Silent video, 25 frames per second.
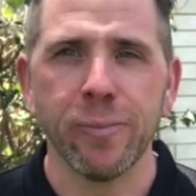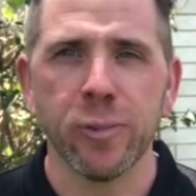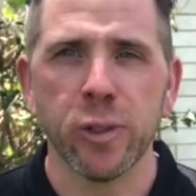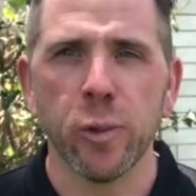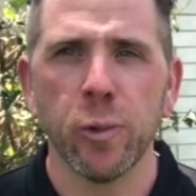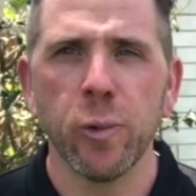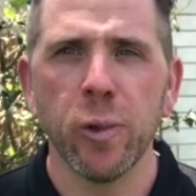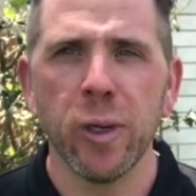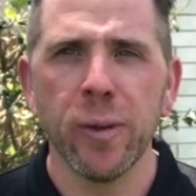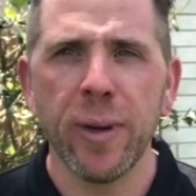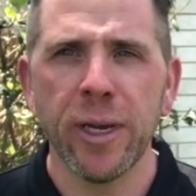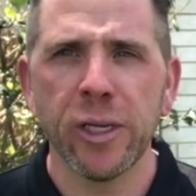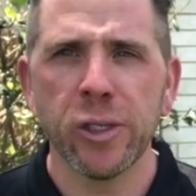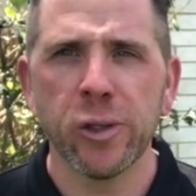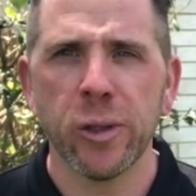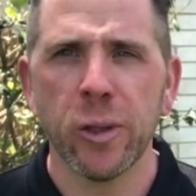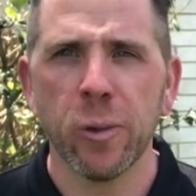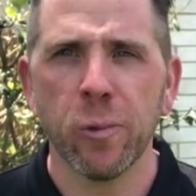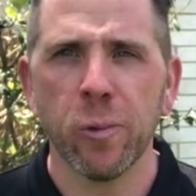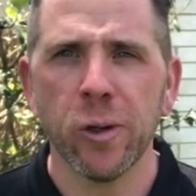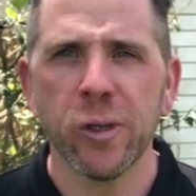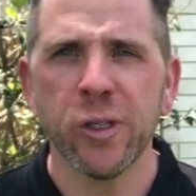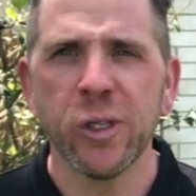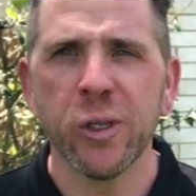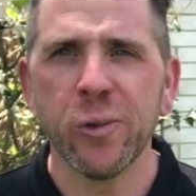So we want to make sure that
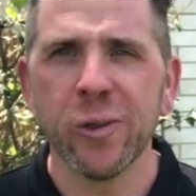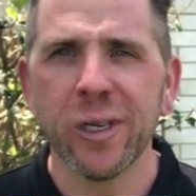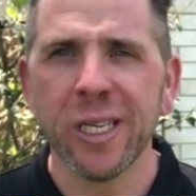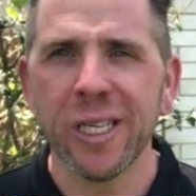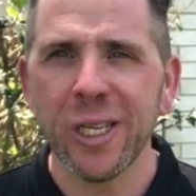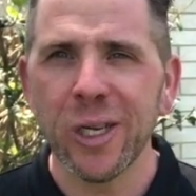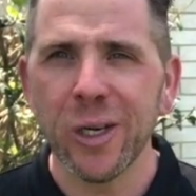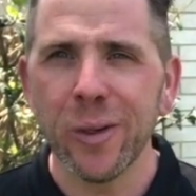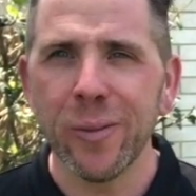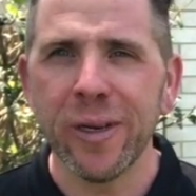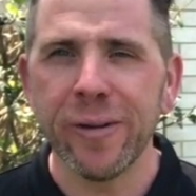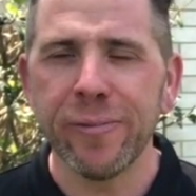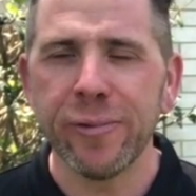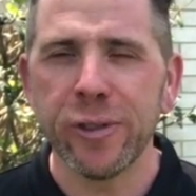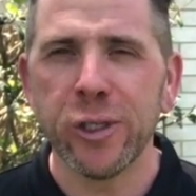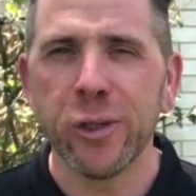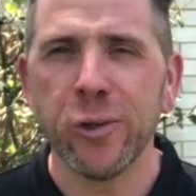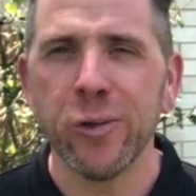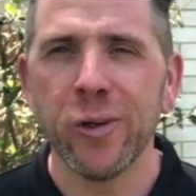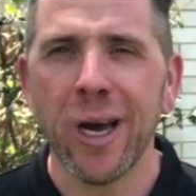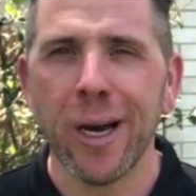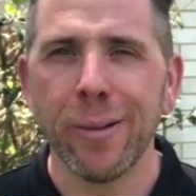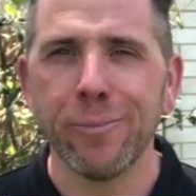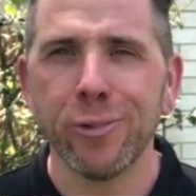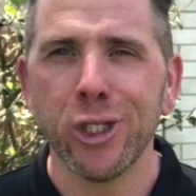we're doing a little bit of a
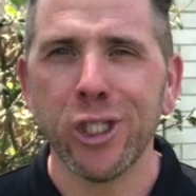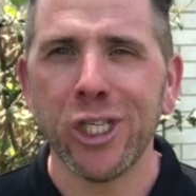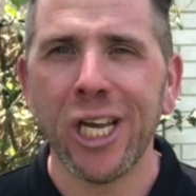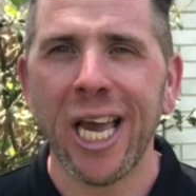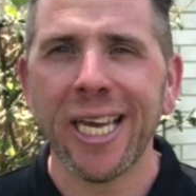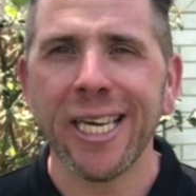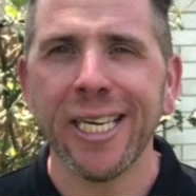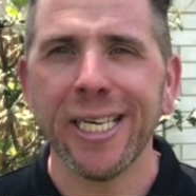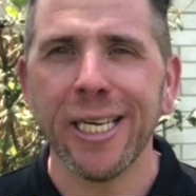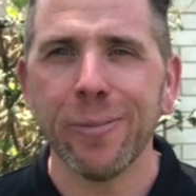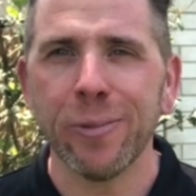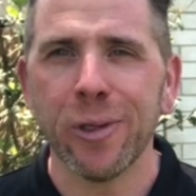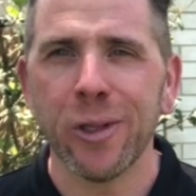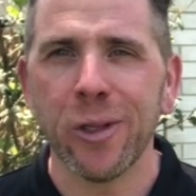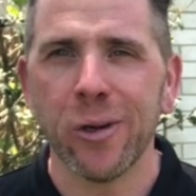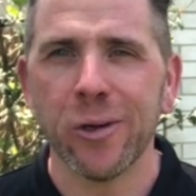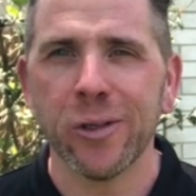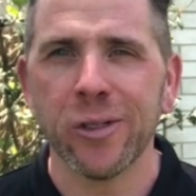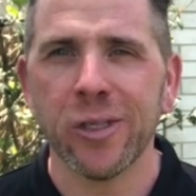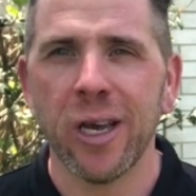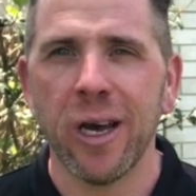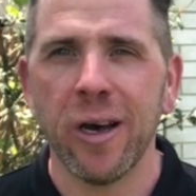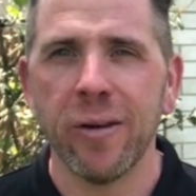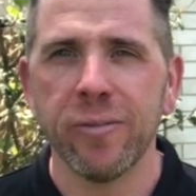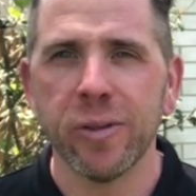tune-up, checking in with
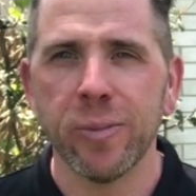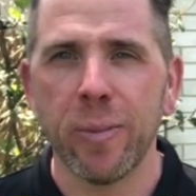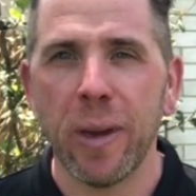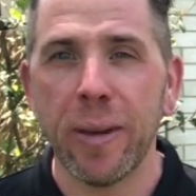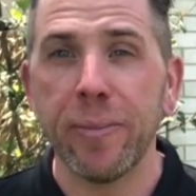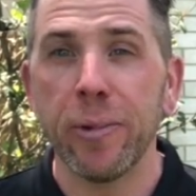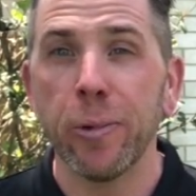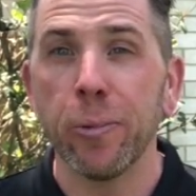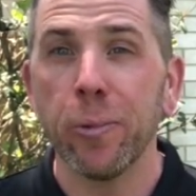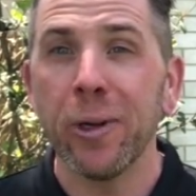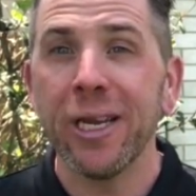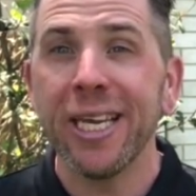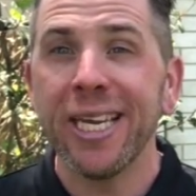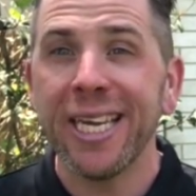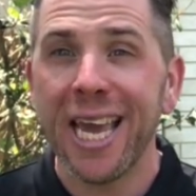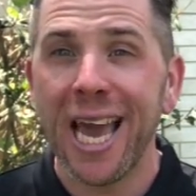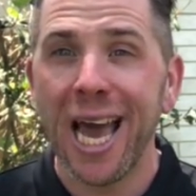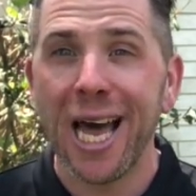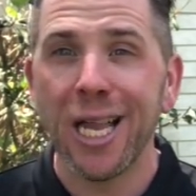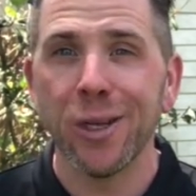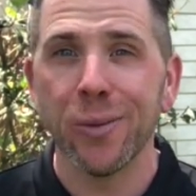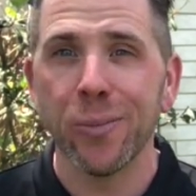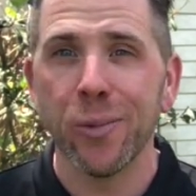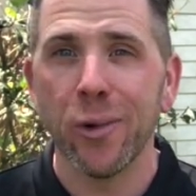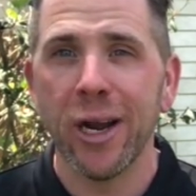ourselves, maybe
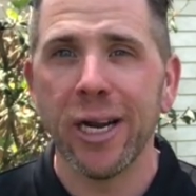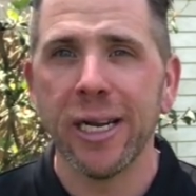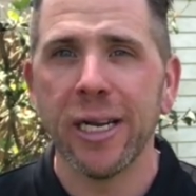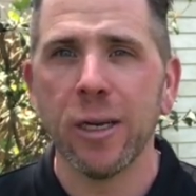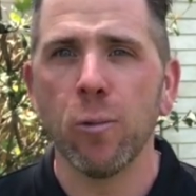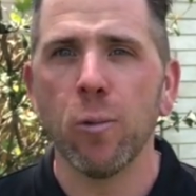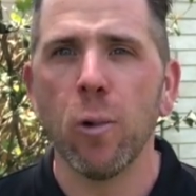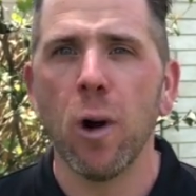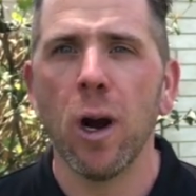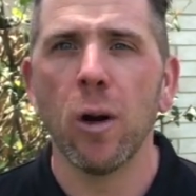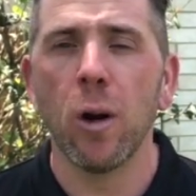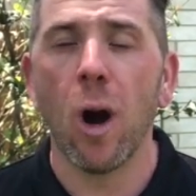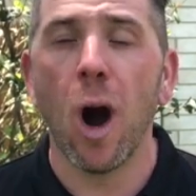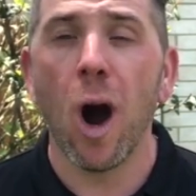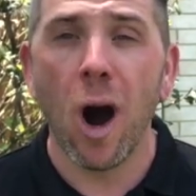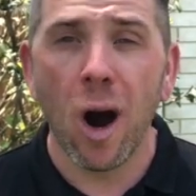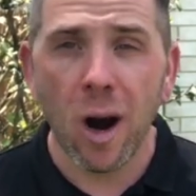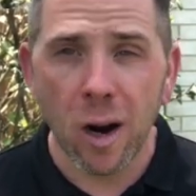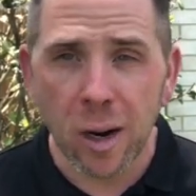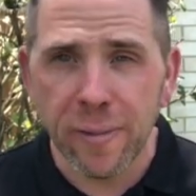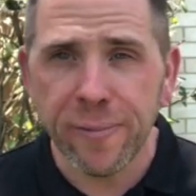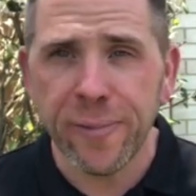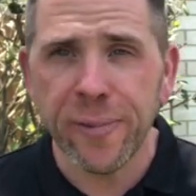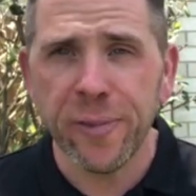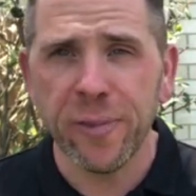recalibrating what
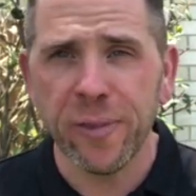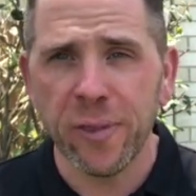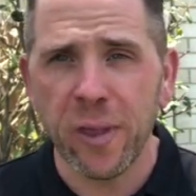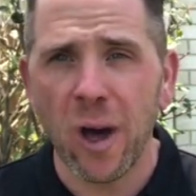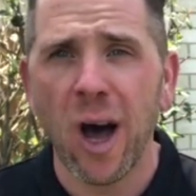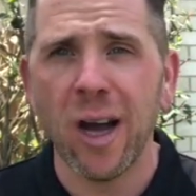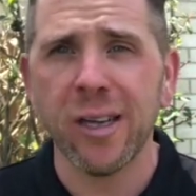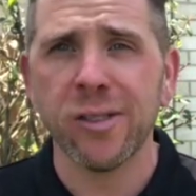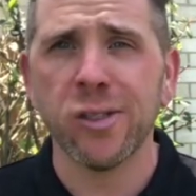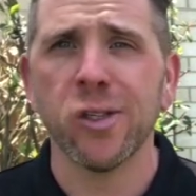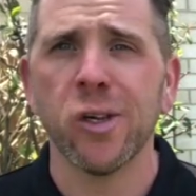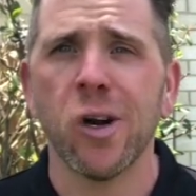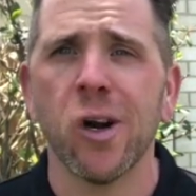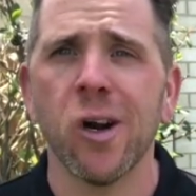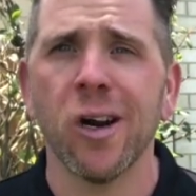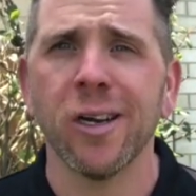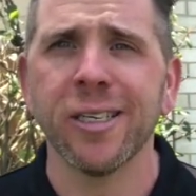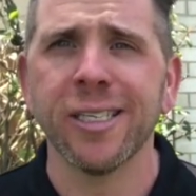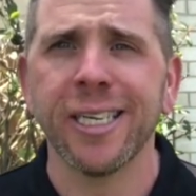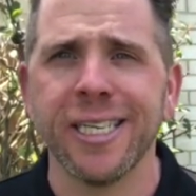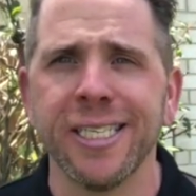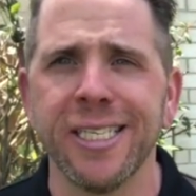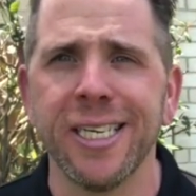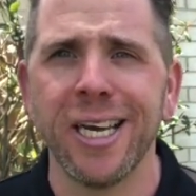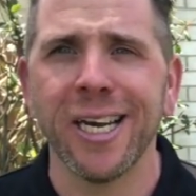our thoughts are
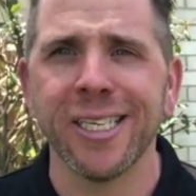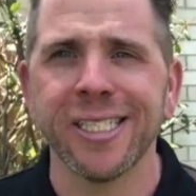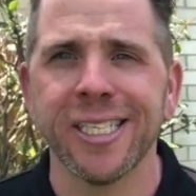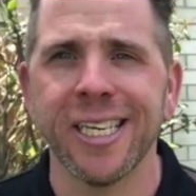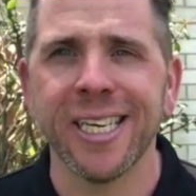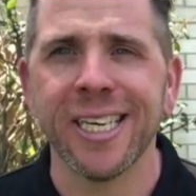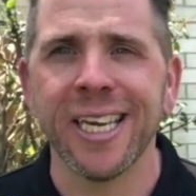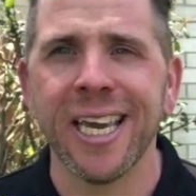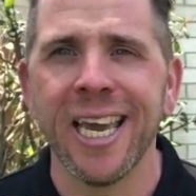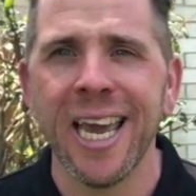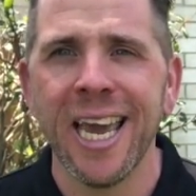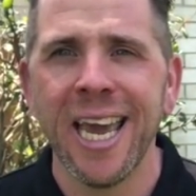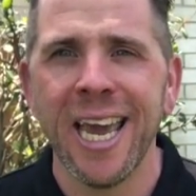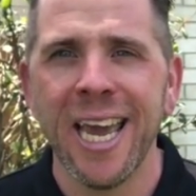on conducting,